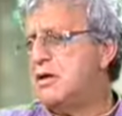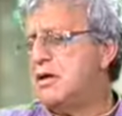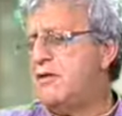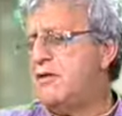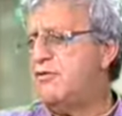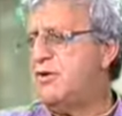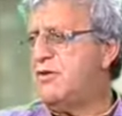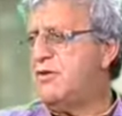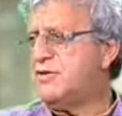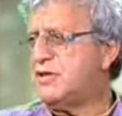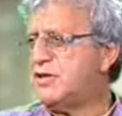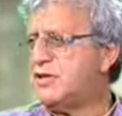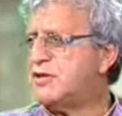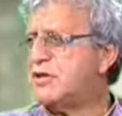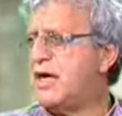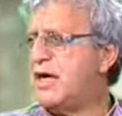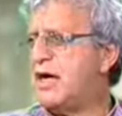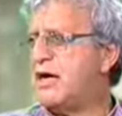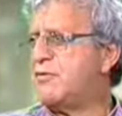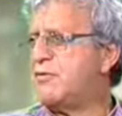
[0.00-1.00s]
if you have such
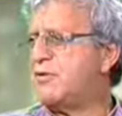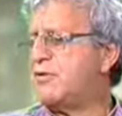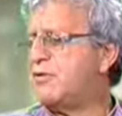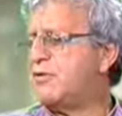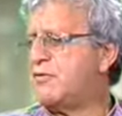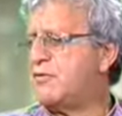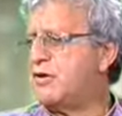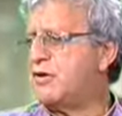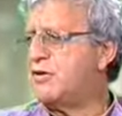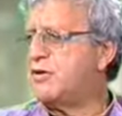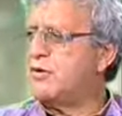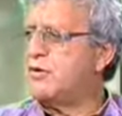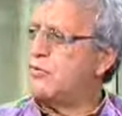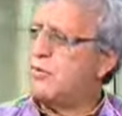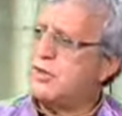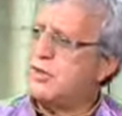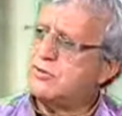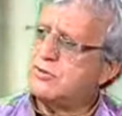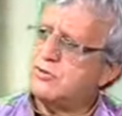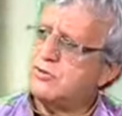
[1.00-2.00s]
a high rate of return,
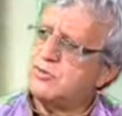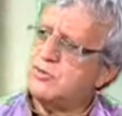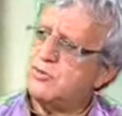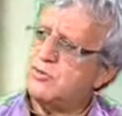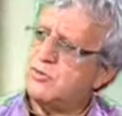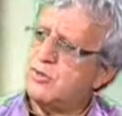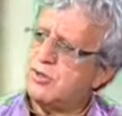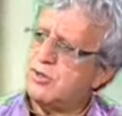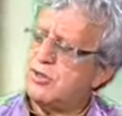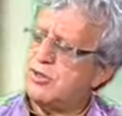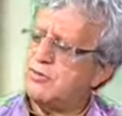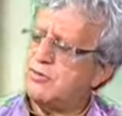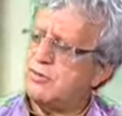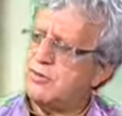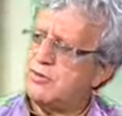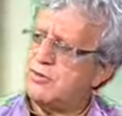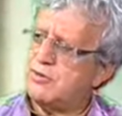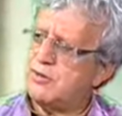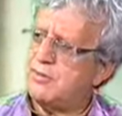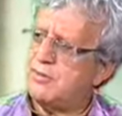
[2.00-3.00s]
why should you worry
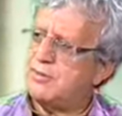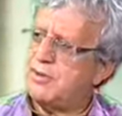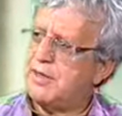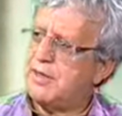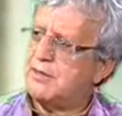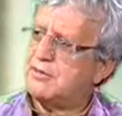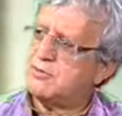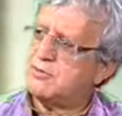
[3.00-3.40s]
whether you are paying